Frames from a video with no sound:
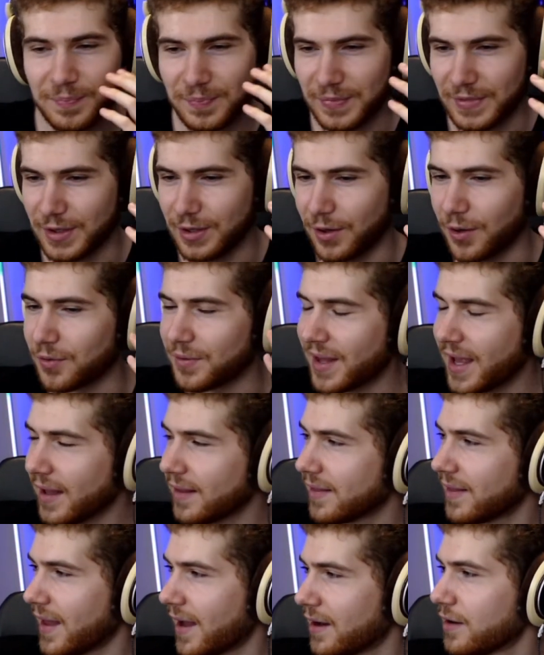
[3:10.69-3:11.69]
You know,
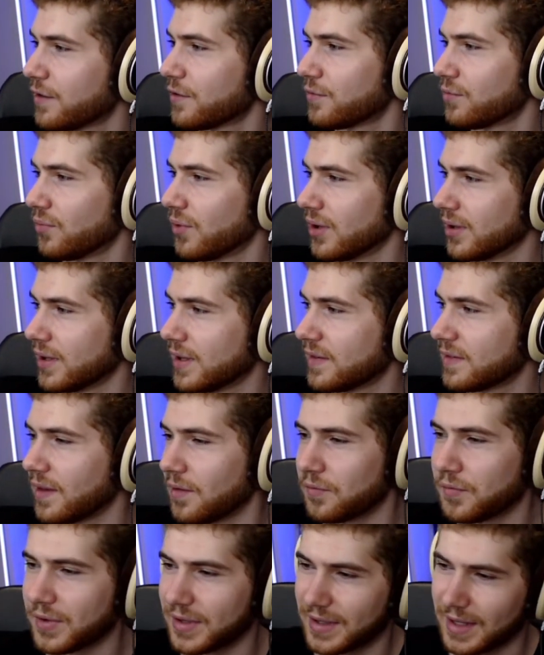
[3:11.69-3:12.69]
that is really
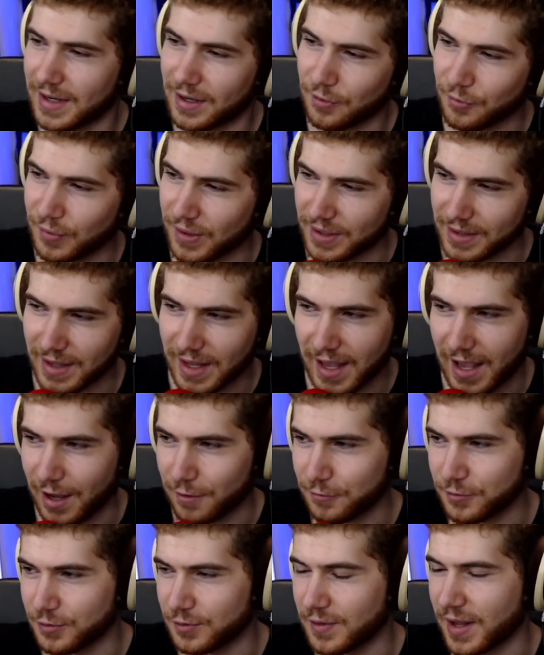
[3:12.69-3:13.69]
something that I think they
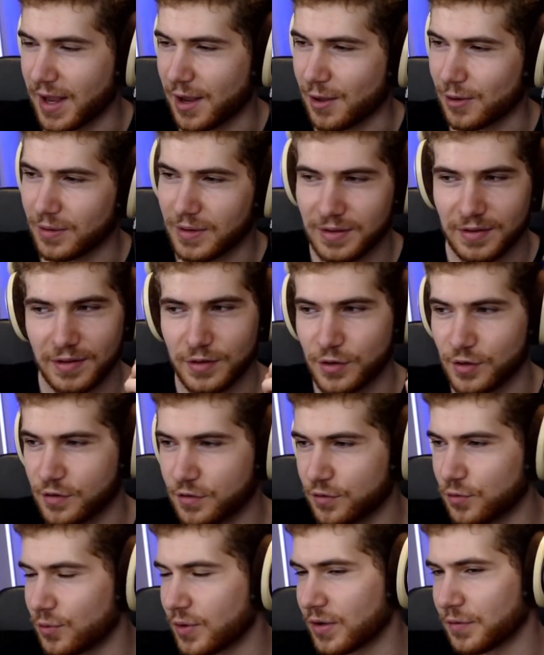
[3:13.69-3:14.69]
have to nail, because it's
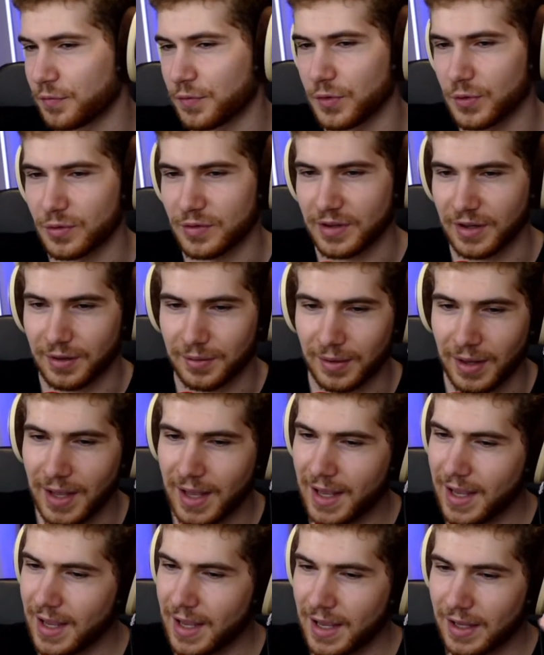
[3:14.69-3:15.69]
just too confusing.
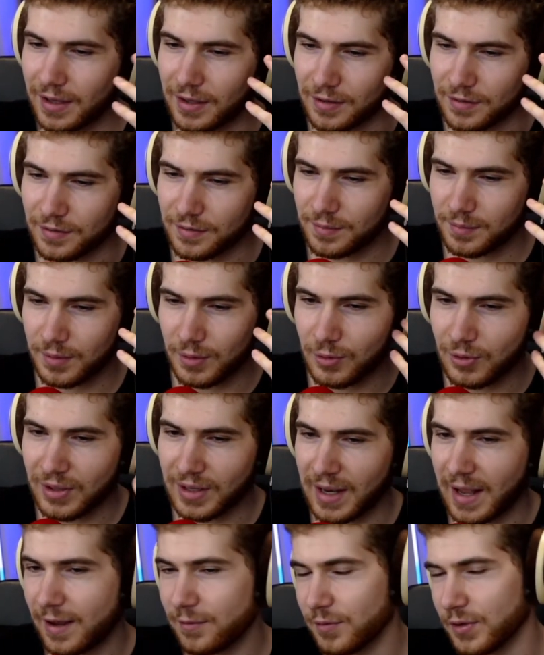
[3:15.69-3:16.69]
Because you can
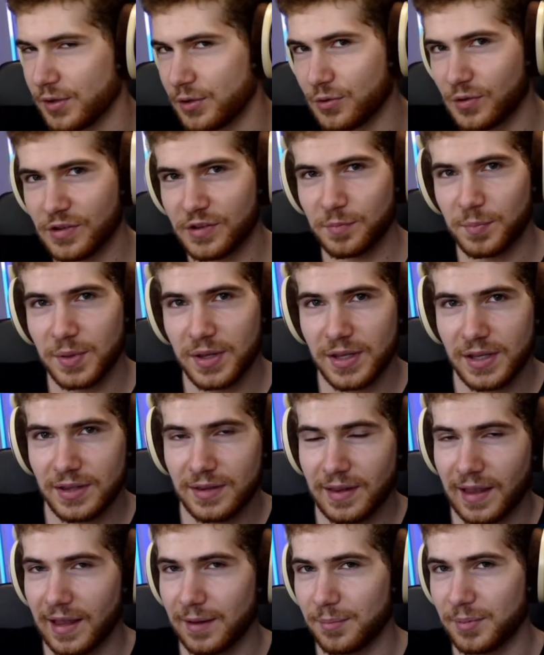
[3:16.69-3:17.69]
have a USB
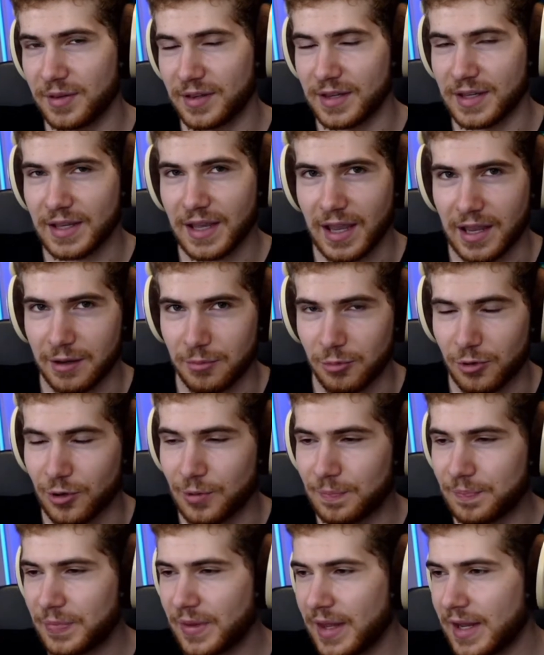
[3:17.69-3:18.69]
Type-C cable
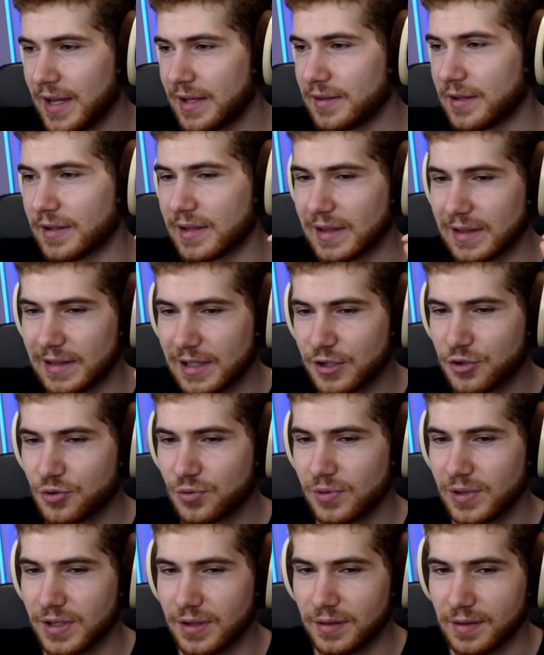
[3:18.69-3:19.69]
that
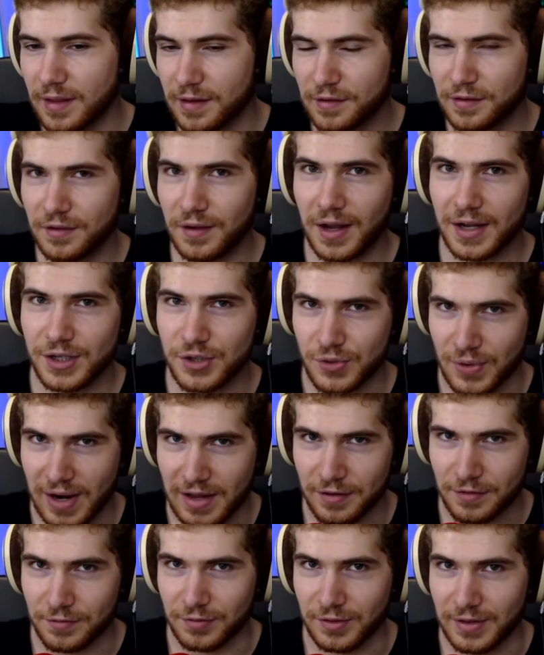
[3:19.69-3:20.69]
literally does not
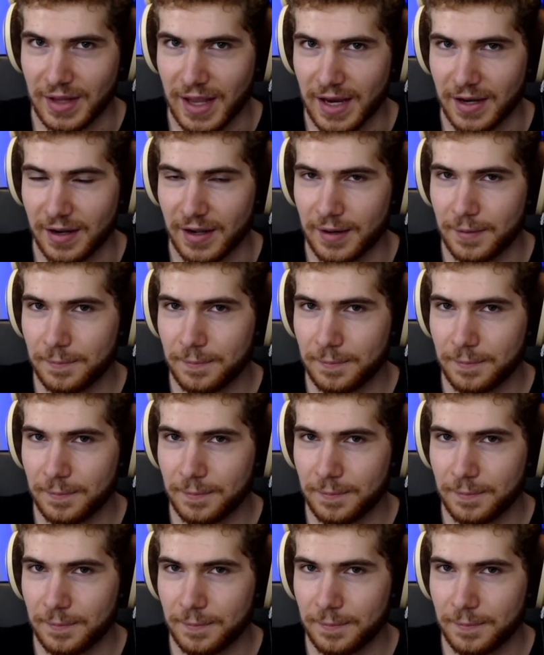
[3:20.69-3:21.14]
transfer data.